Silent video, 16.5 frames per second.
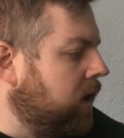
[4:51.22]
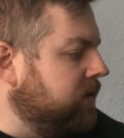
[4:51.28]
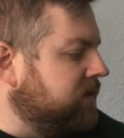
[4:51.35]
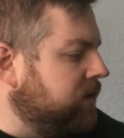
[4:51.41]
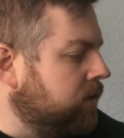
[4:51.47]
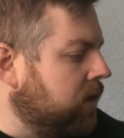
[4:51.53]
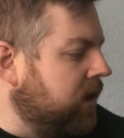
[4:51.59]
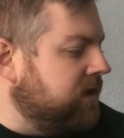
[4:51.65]

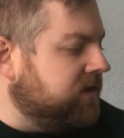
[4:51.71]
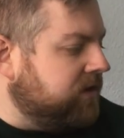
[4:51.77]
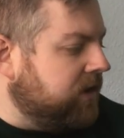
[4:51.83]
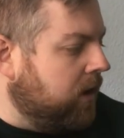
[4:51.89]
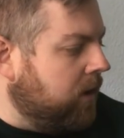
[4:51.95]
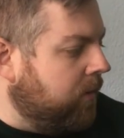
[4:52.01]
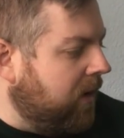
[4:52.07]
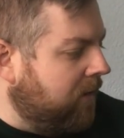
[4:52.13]
So let's
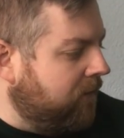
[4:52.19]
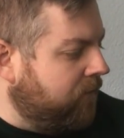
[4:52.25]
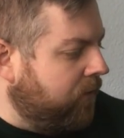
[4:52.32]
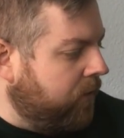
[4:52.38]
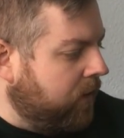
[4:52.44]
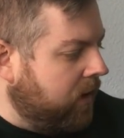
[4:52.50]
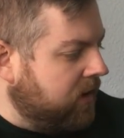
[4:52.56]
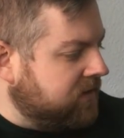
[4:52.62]
talk about
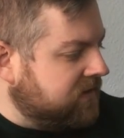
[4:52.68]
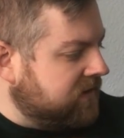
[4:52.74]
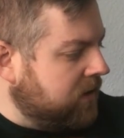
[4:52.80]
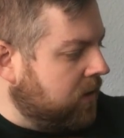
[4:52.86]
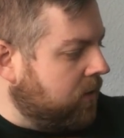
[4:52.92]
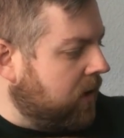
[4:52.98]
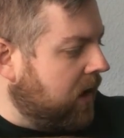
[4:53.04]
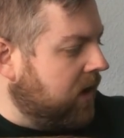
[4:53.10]
forests.
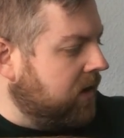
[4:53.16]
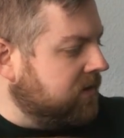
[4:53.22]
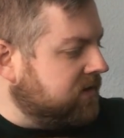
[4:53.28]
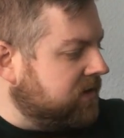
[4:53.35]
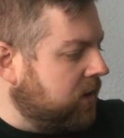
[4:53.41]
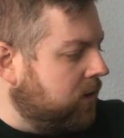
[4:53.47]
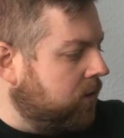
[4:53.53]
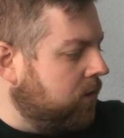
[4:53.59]
Okay,
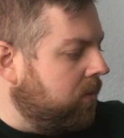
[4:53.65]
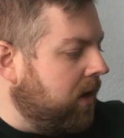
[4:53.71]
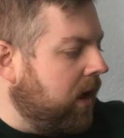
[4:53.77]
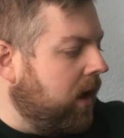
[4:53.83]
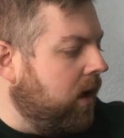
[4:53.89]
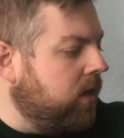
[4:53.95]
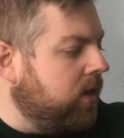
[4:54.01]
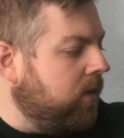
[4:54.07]
so
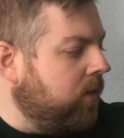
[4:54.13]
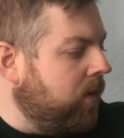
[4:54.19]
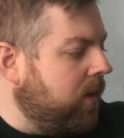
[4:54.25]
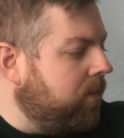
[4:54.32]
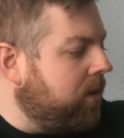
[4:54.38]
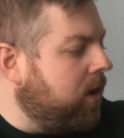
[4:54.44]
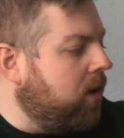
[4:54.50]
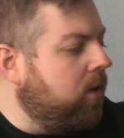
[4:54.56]
my other
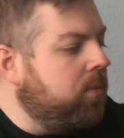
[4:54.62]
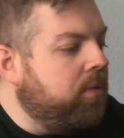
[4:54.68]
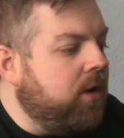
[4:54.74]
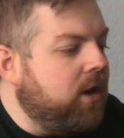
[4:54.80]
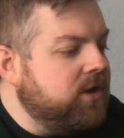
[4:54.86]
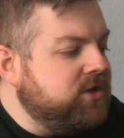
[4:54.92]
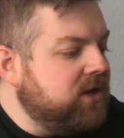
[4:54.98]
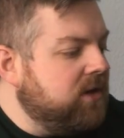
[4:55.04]
WhipGo
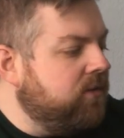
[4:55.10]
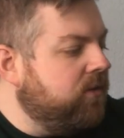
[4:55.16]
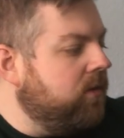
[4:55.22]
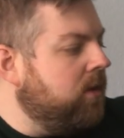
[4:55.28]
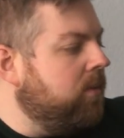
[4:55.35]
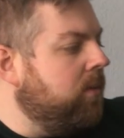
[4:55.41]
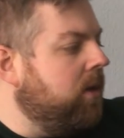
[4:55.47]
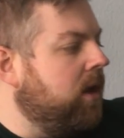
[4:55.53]
project for
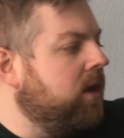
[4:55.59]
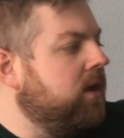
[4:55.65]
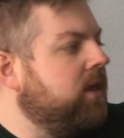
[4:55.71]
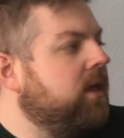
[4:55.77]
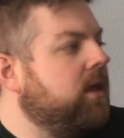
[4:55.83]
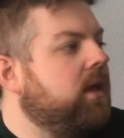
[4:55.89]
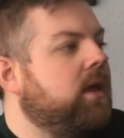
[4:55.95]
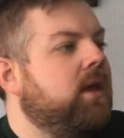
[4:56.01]
the
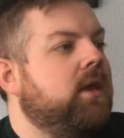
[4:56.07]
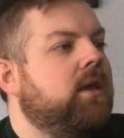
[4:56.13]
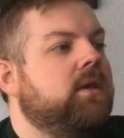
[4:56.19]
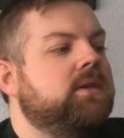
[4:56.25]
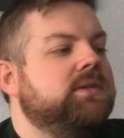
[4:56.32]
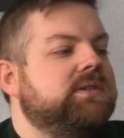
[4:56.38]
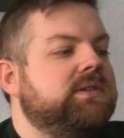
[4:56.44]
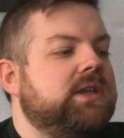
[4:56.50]
month
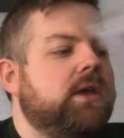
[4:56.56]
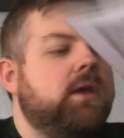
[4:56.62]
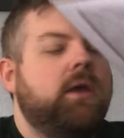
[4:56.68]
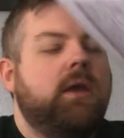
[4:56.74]
is